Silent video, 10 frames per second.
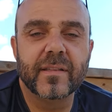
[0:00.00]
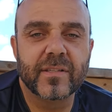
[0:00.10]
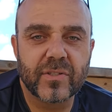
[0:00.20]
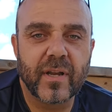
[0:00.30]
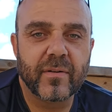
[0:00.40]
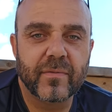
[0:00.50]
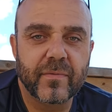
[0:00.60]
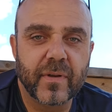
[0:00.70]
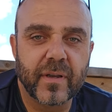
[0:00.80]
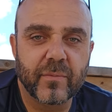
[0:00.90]
the stock
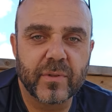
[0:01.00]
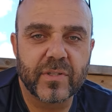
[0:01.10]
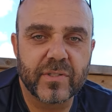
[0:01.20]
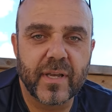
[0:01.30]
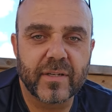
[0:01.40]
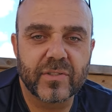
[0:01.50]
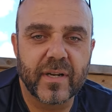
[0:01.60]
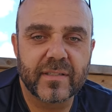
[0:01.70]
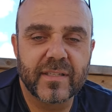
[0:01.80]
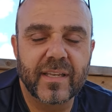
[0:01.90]
uh, with the stock shocks.